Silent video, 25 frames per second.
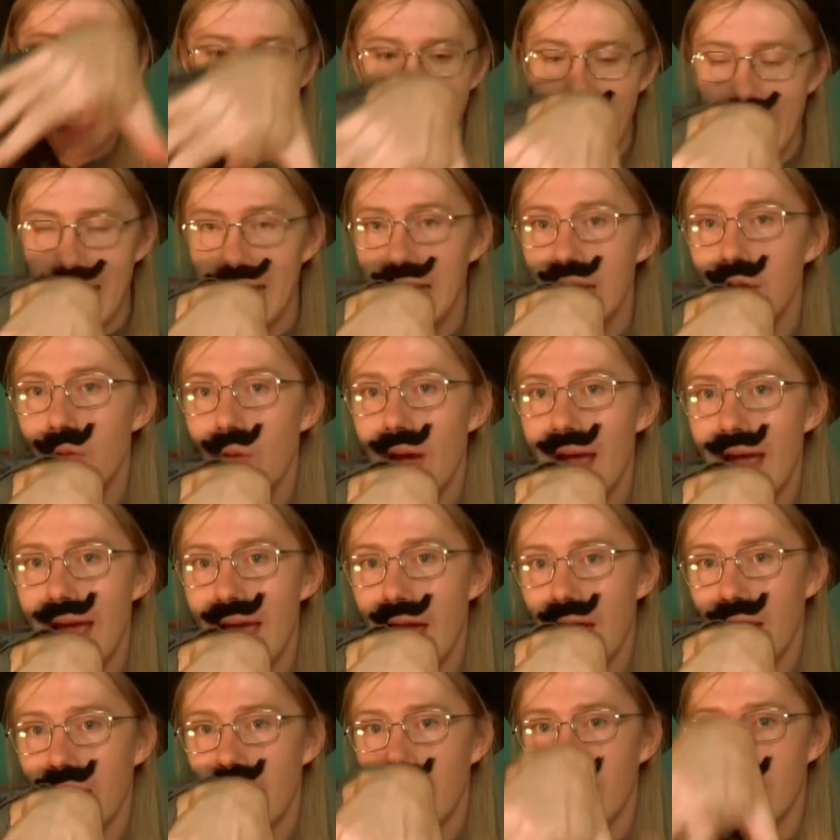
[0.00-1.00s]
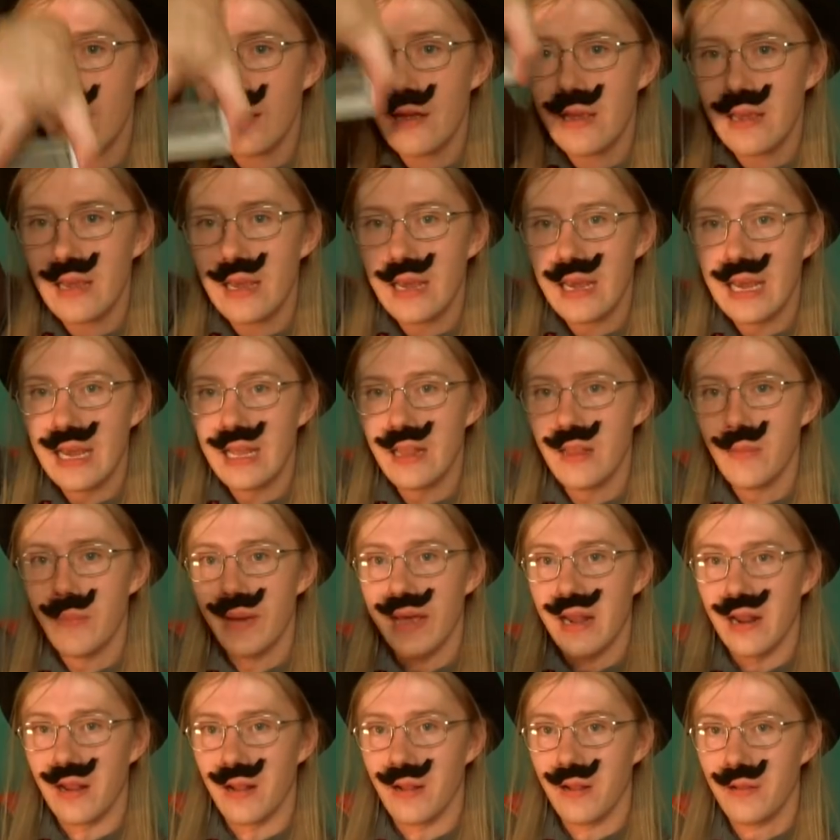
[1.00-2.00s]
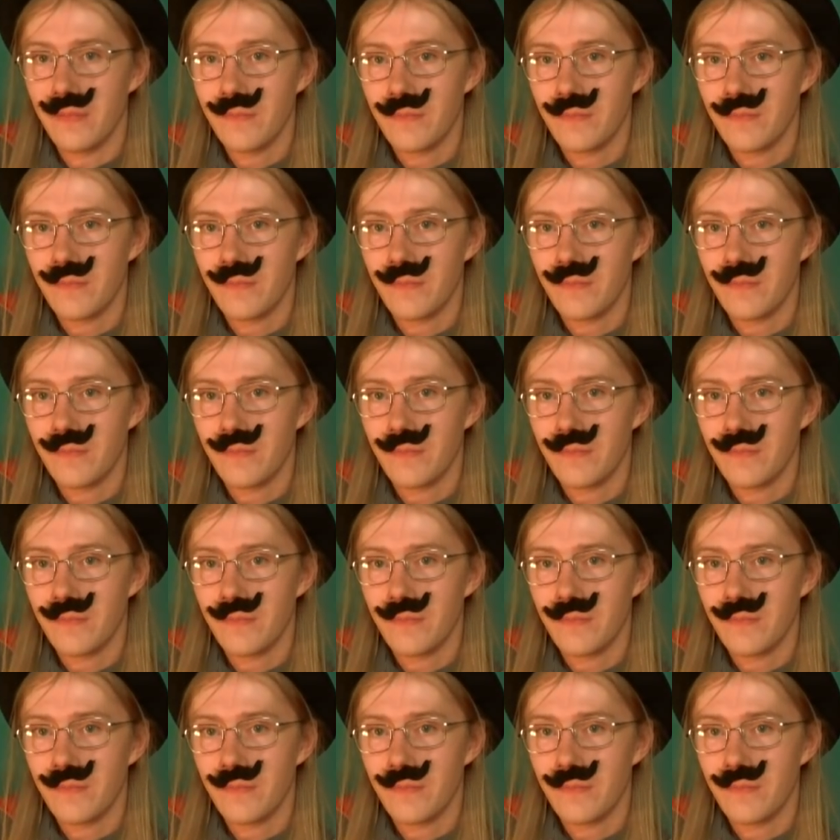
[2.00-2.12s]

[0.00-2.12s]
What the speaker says: anywhere in the middle.